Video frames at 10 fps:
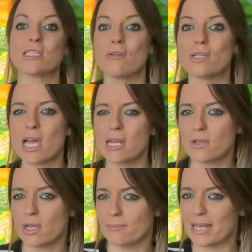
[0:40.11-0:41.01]
So it's kind of
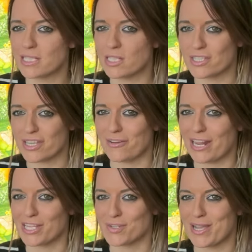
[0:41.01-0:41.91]
going back to the
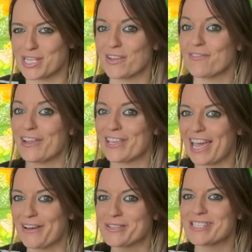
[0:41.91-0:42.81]
Stonehenge magic, very
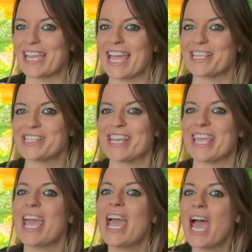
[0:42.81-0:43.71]
Celtic energy